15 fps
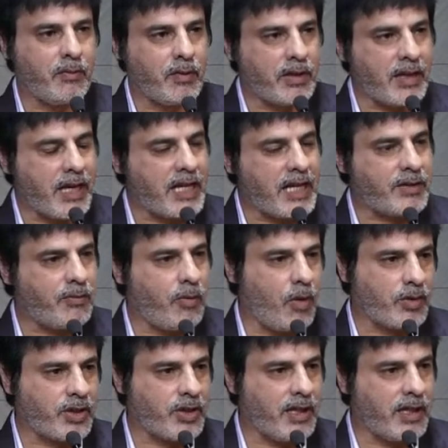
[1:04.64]
for the less
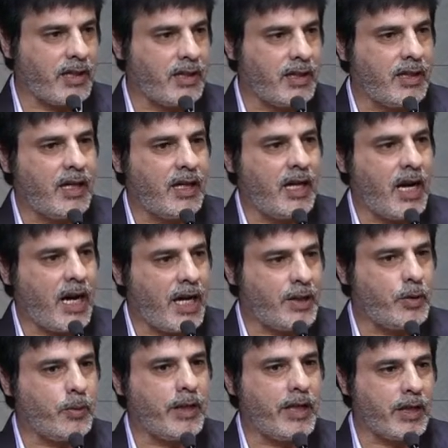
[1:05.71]
fortunate and
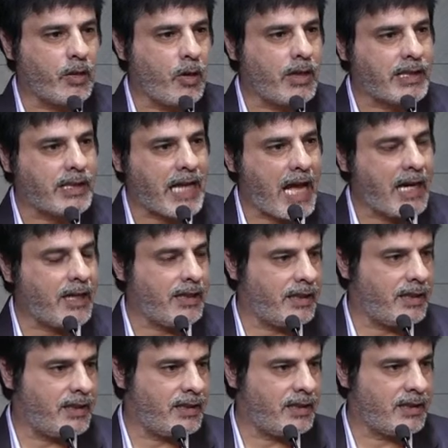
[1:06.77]
doing it on a salary.
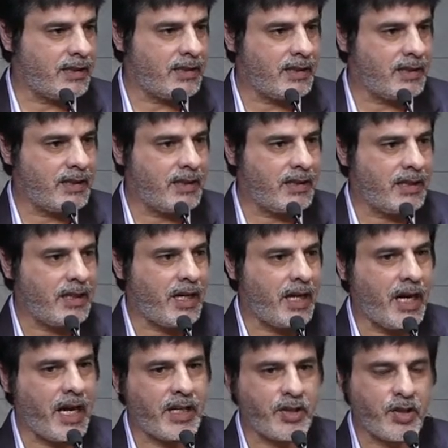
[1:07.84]

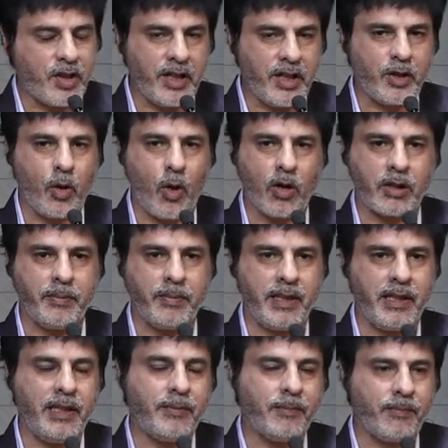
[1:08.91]
And she taught
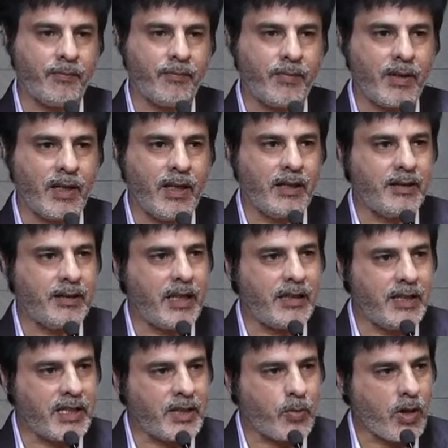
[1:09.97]
me that
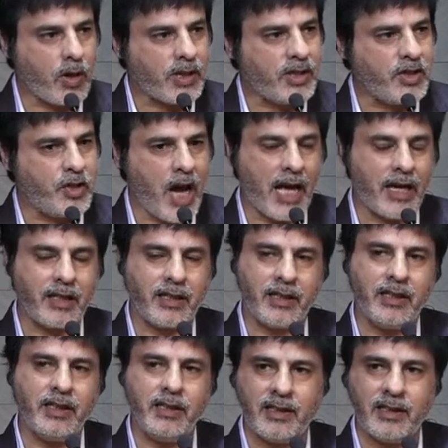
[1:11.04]
this wasn't
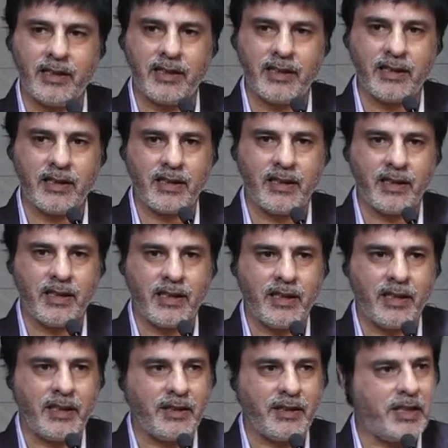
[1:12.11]
charity,
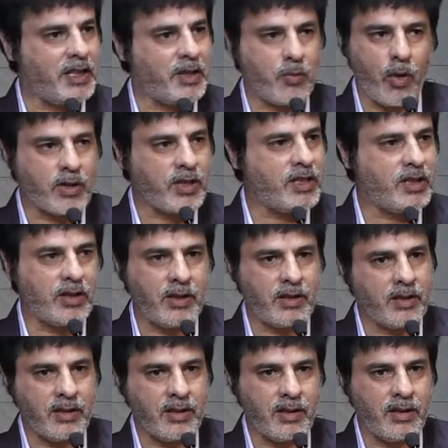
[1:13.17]
this wasn't
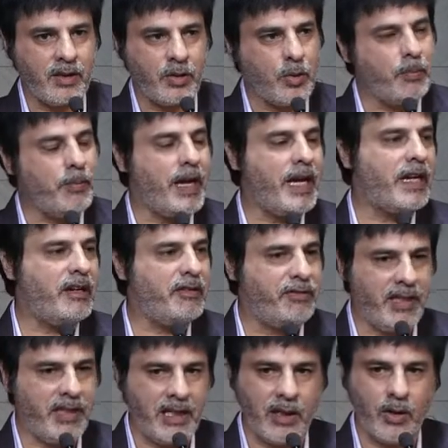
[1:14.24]
to make her
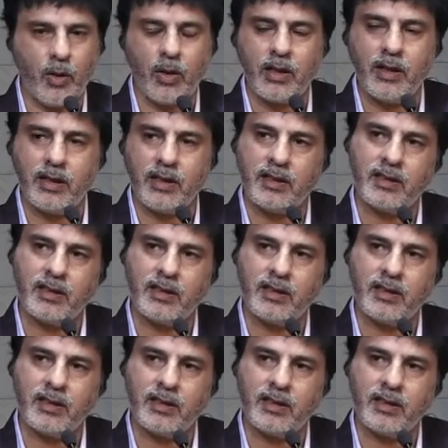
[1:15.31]
feel good.